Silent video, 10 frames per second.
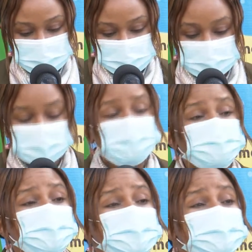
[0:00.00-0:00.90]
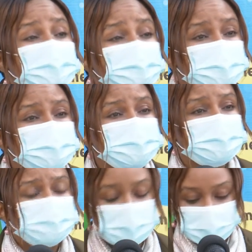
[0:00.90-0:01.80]
in terms of the samples that
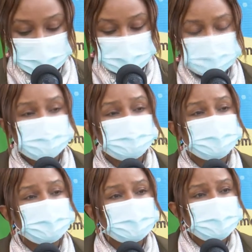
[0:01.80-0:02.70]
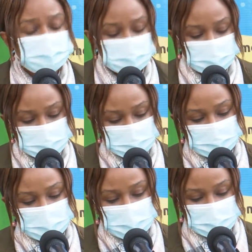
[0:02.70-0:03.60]
were collected in the last 24
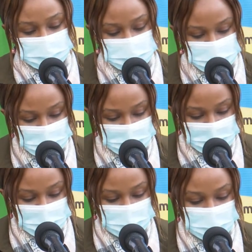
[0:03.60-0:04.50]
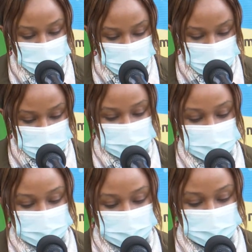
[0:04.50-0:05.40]
hours, from
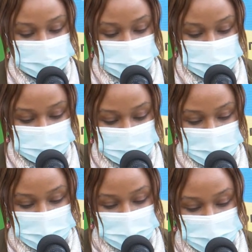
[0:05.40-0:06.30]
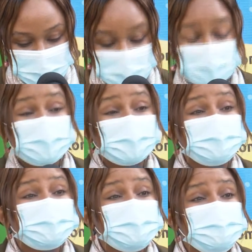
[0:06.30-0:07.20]
Busia, we have about 9
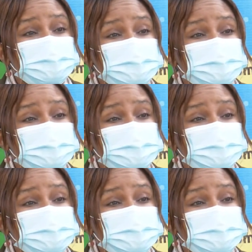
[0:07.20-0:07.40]
cases